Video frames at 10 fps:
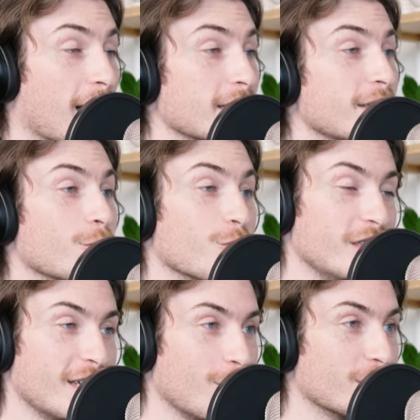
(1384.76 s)
Honestly,
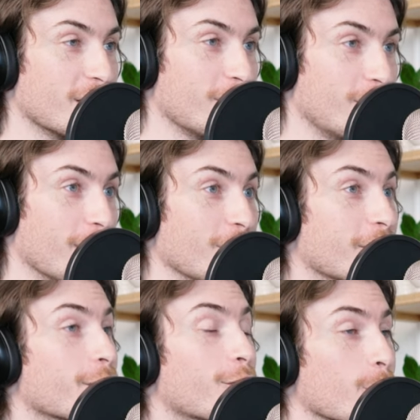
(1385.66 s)
retail was a very
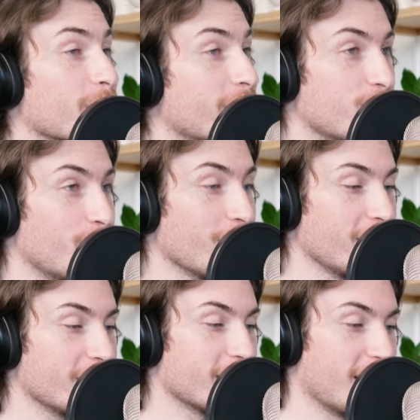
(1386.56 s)
informative
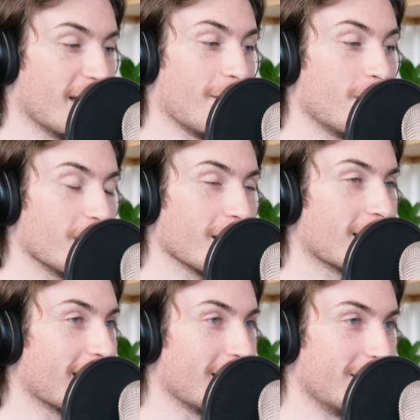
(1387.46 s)
experience, and I feel
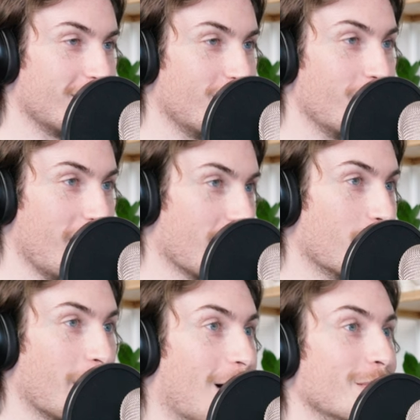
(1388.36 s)
like I could
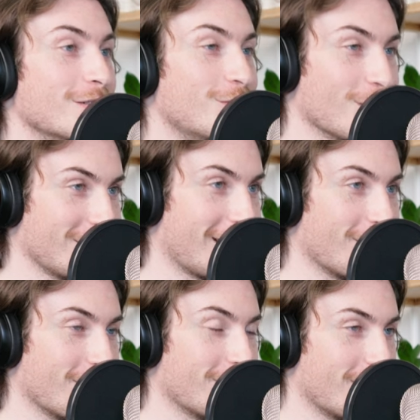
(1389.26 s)
make Bobby just out
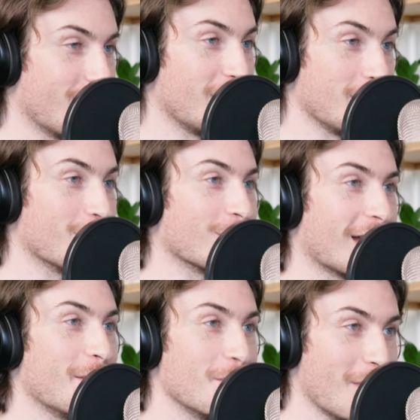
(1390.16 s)
of the people that
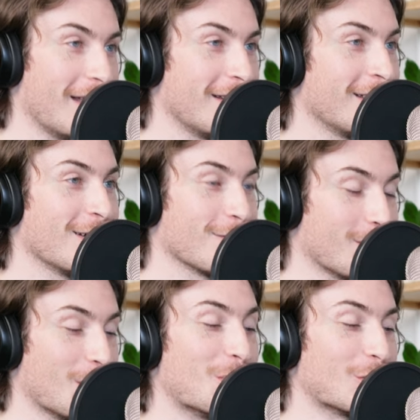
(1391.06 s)
I met
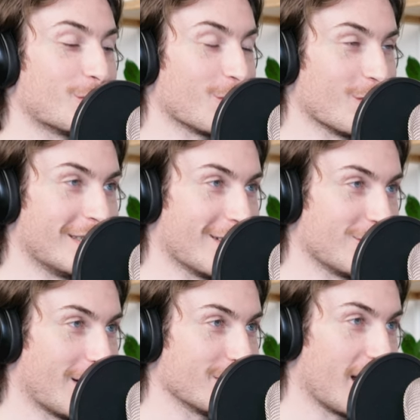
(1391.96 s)
from the multiple retail
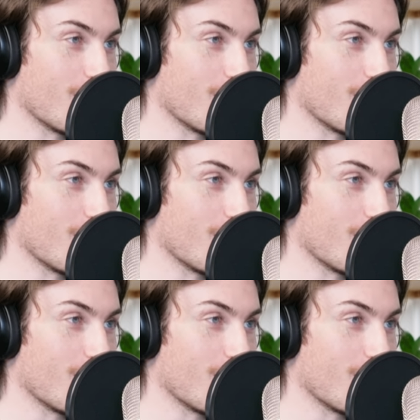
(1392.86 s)
jobs that I